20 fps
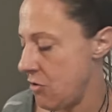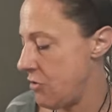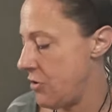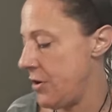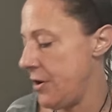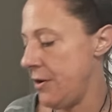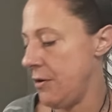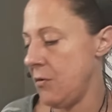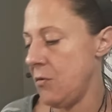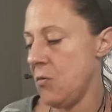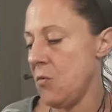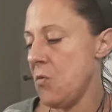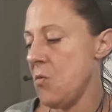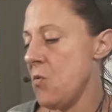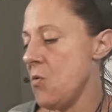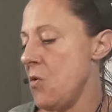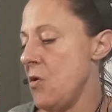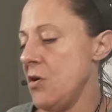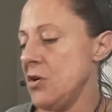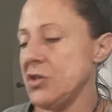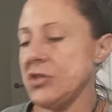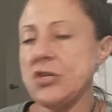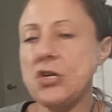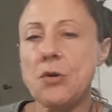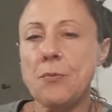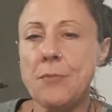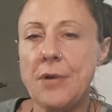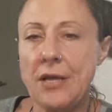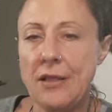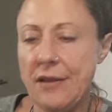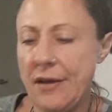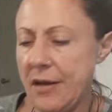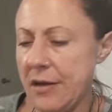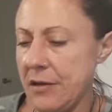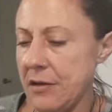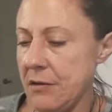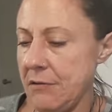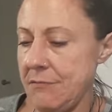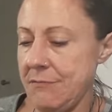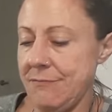All right. I just hurt my
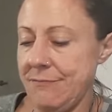leg.